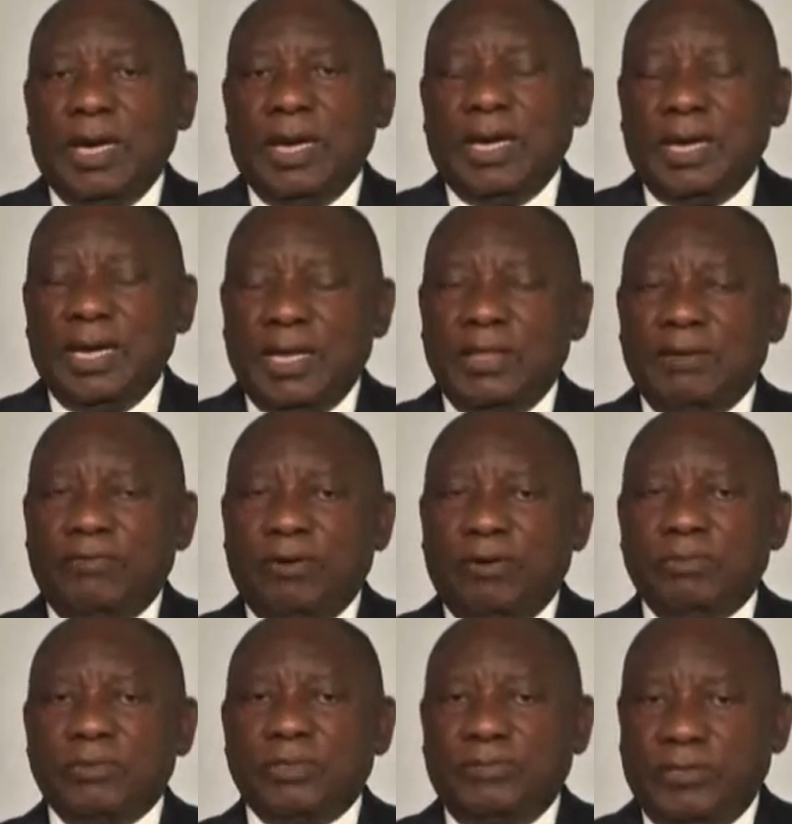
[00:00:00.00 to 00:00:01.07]
and other
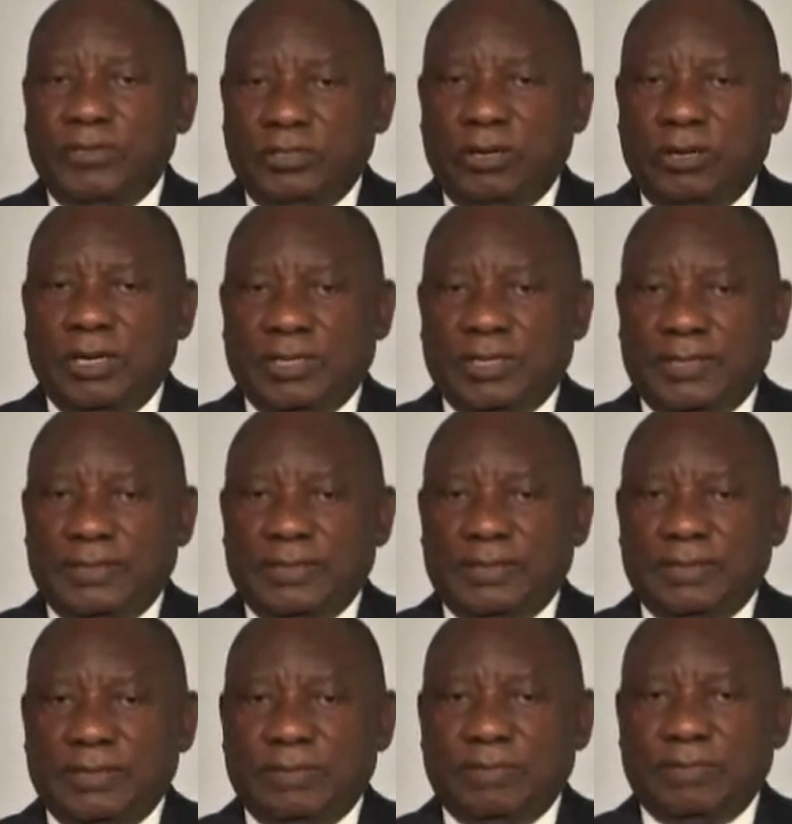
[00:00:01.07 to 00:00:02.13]
forms of intolerance.